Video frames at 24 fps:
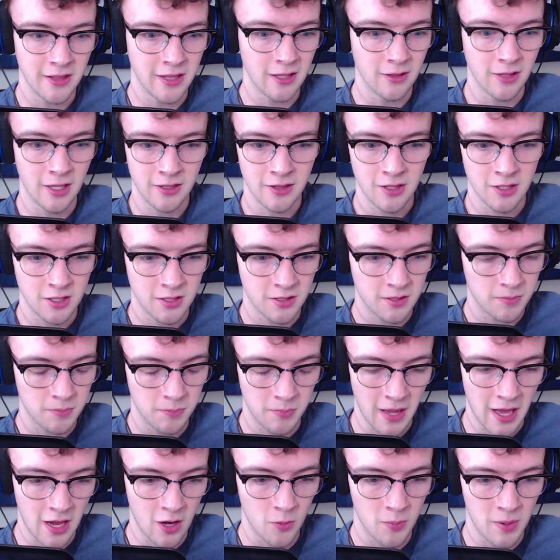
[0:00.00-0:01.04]
They like this
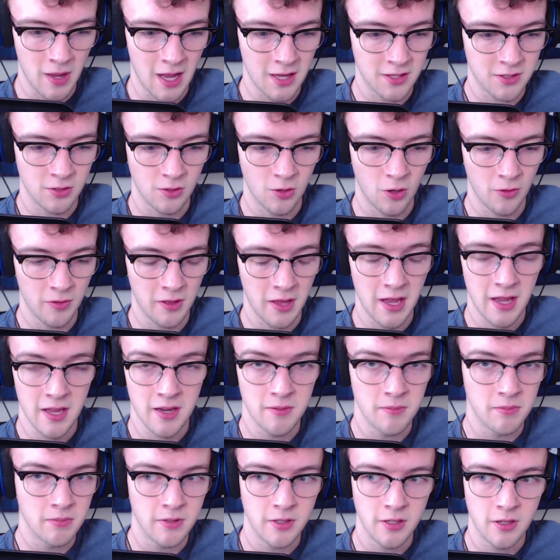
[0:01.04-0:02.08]
battle pass and all that,
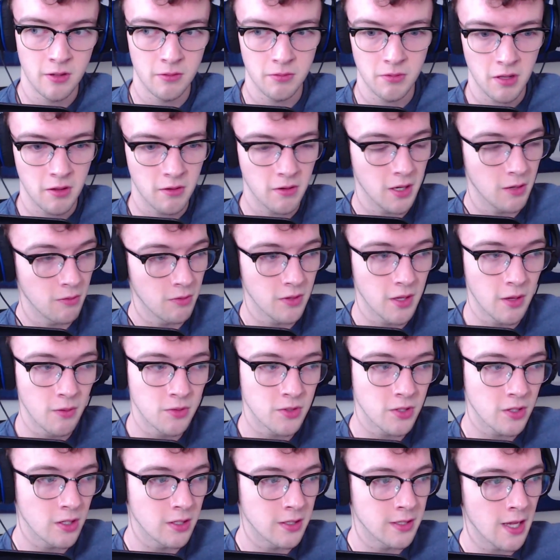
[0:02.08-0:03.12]
and you know, it was
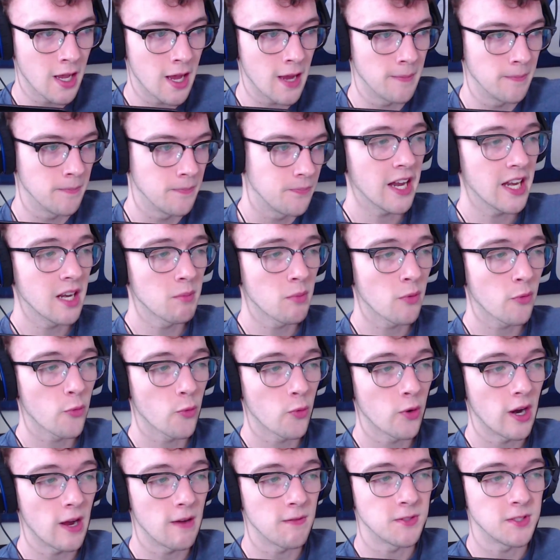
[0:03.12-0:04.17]
a good time. At number
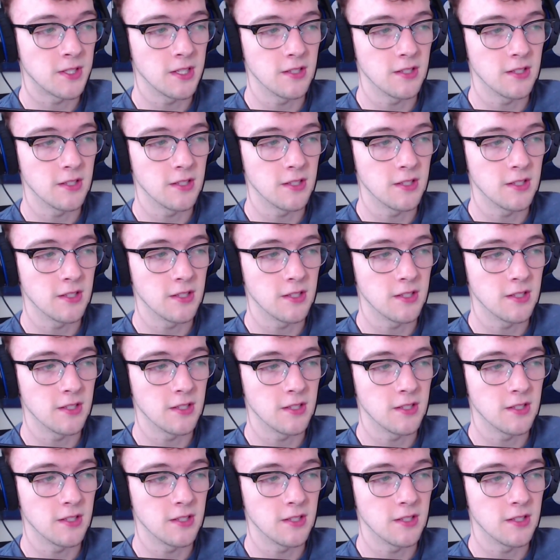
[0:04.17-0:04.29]
4, I have